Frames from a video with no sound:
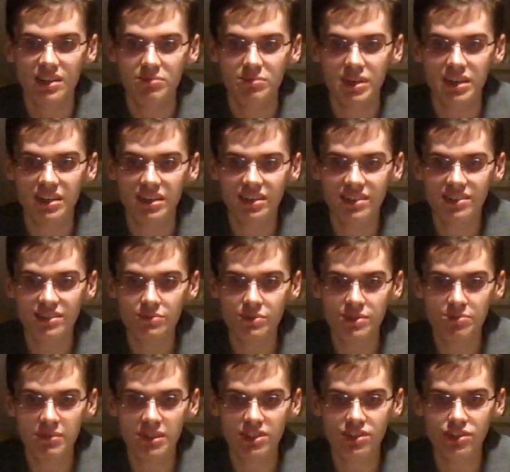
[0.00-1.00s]
because it
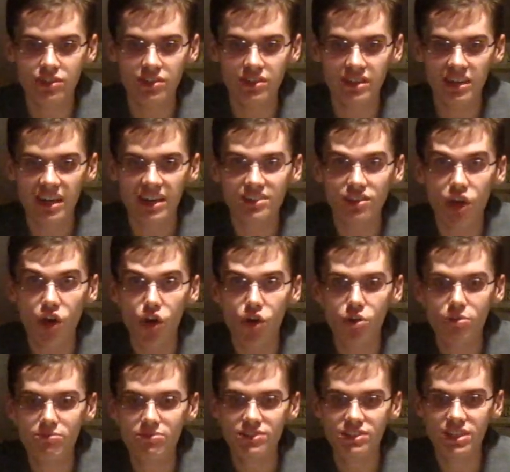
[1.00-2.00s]
was my duty as
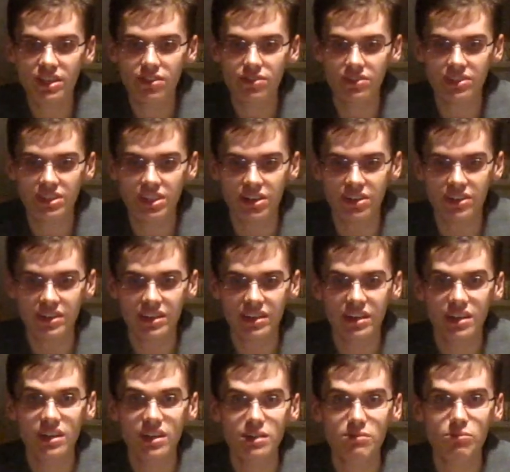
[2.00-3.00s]
Home
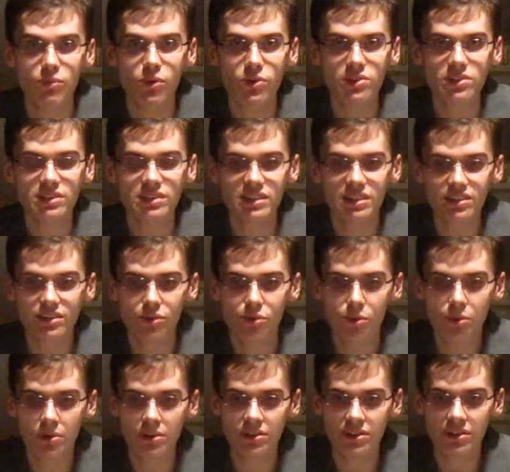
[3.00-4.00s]
Secretary more than a
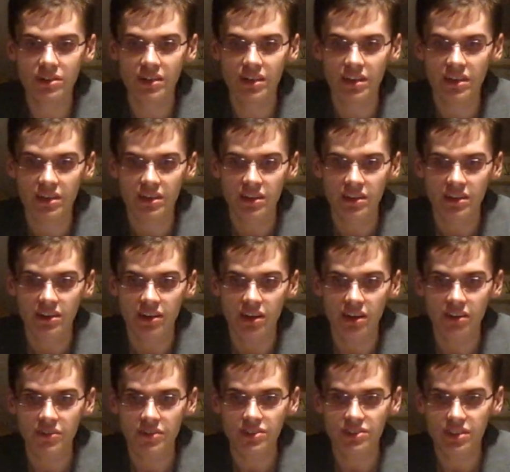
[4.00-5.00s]
quarter
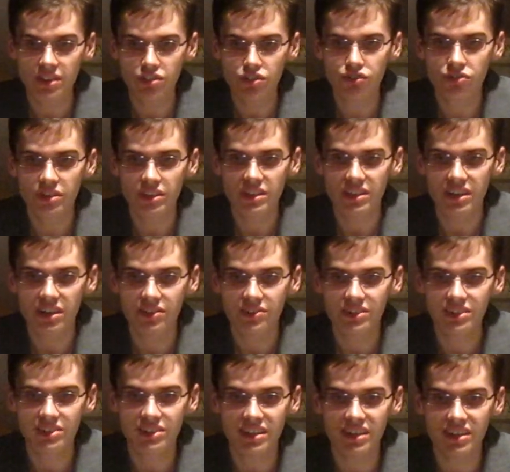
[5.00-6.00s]
of a century ago
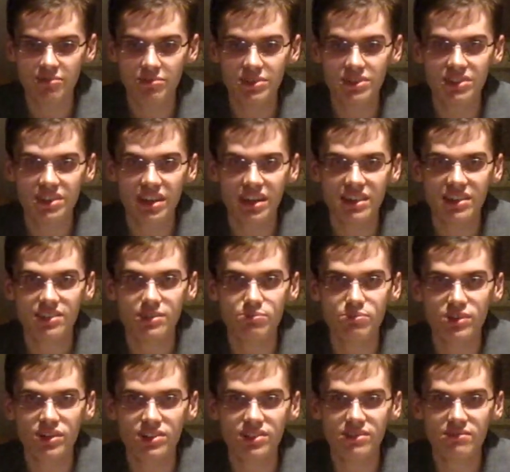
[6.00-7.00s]
to stand beside His
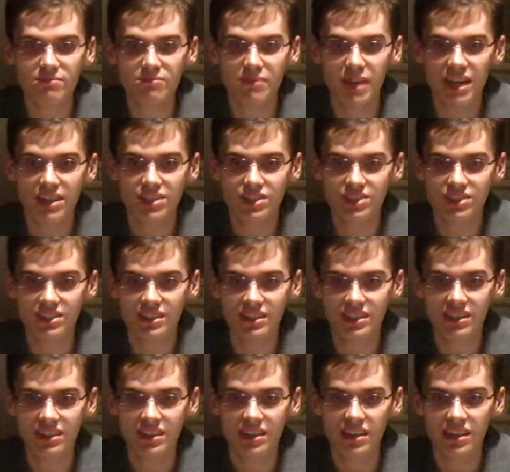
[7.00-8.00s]
present
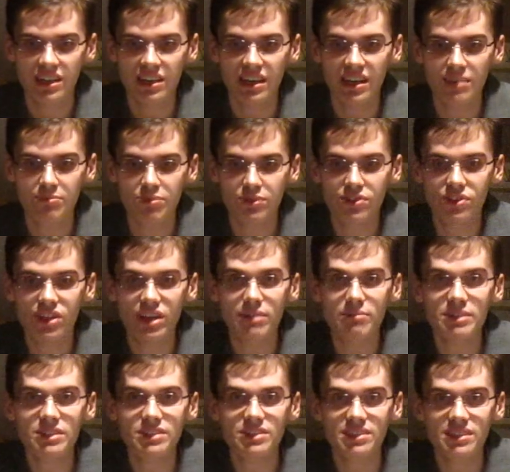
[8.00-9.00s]
Majesty and
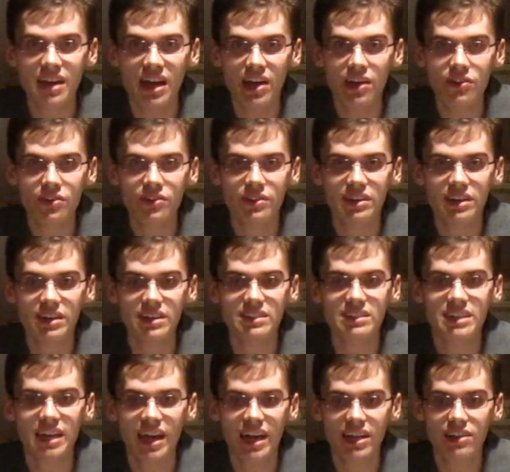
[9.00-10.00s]
proclaim his style and
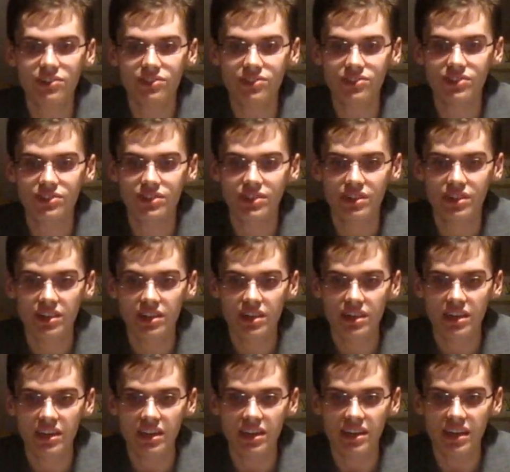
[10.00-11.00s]
titles
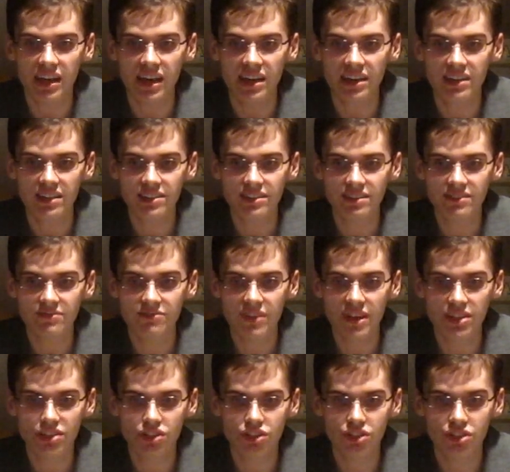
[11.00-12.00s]
at his
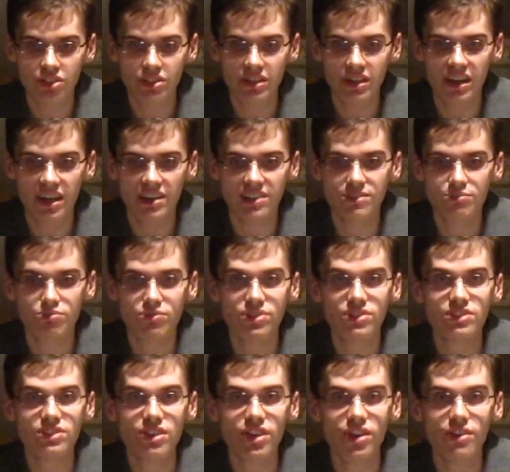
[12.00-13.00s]
investiture as
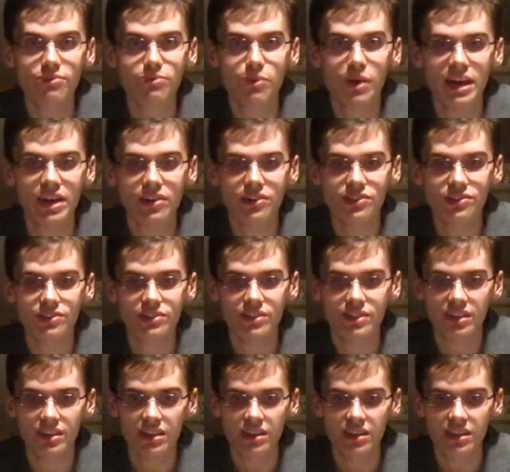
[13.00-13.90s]
Prince of Wales